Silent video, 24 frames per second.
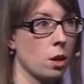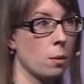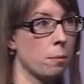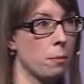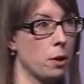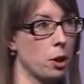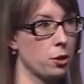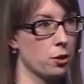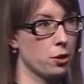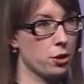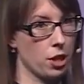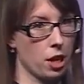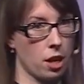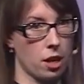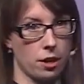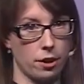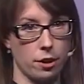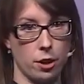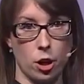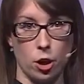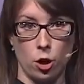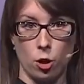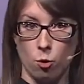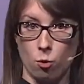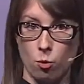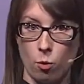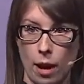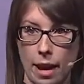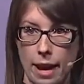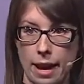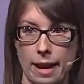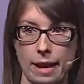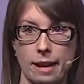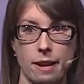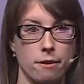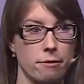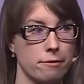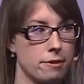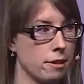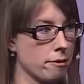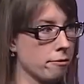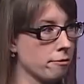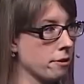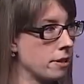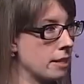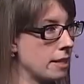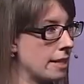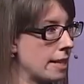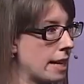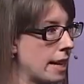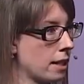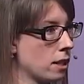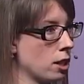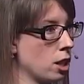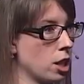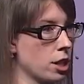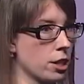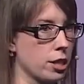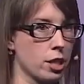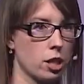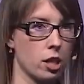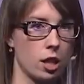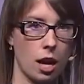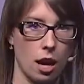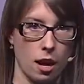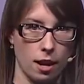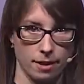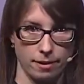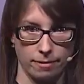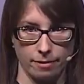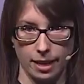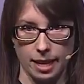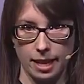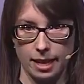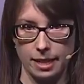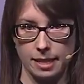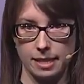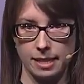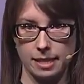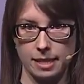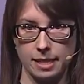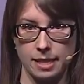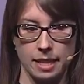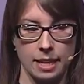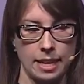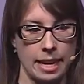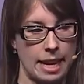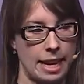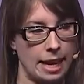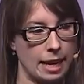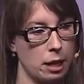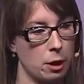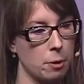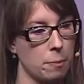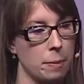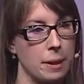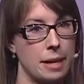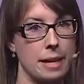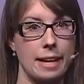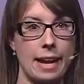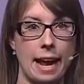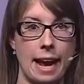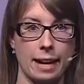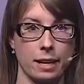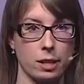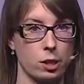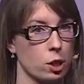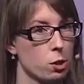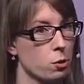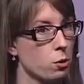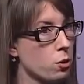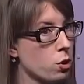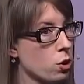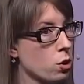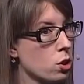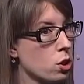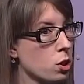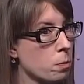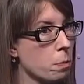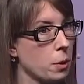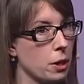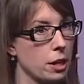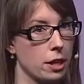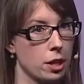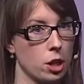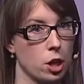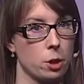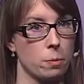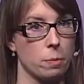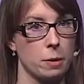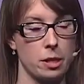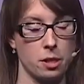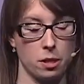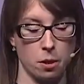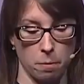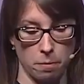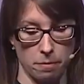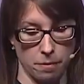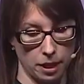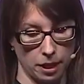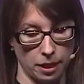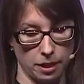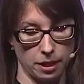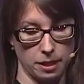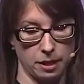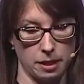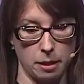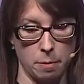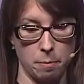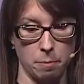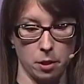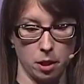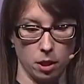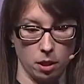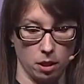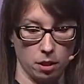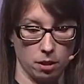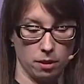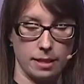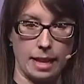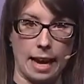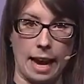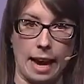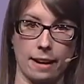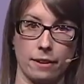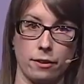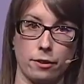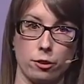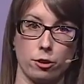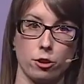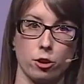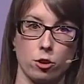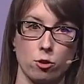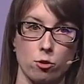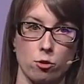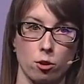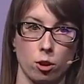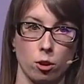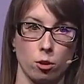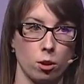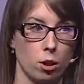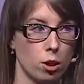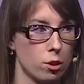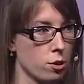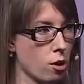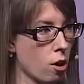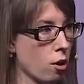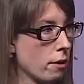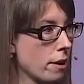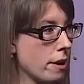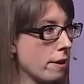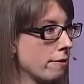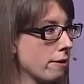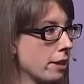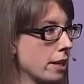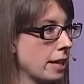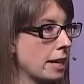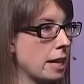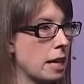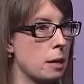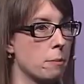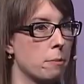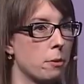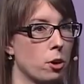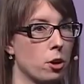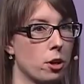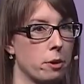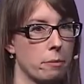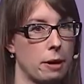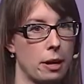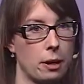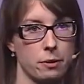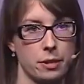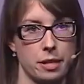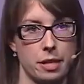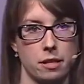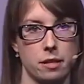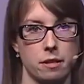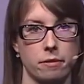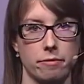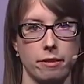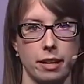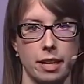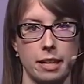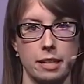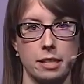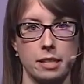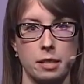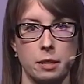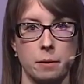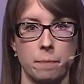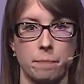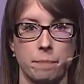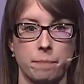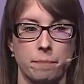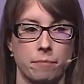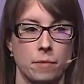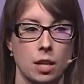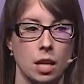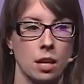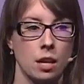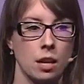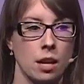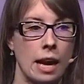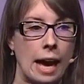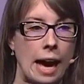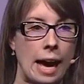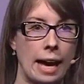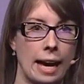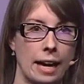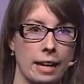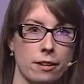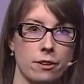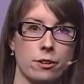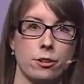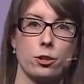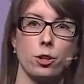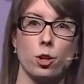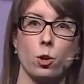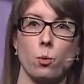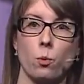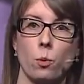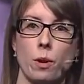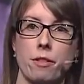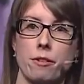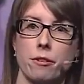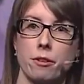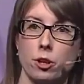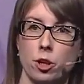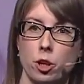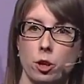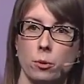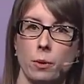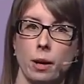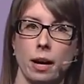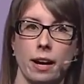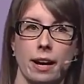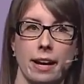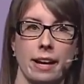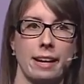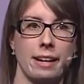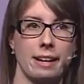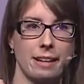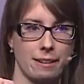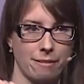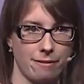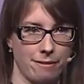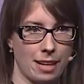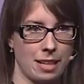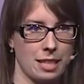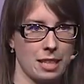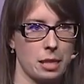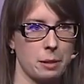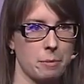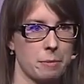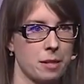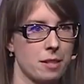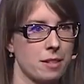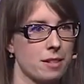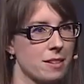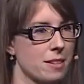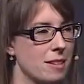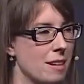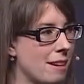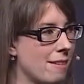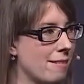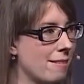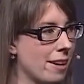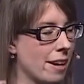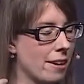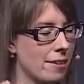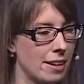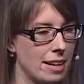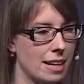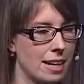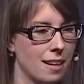puts on an array of different technological artifacts. It could be an exosuit, but it could be something as simple as hand controllers or even a keyboard mouse interface. And with UI advancements and very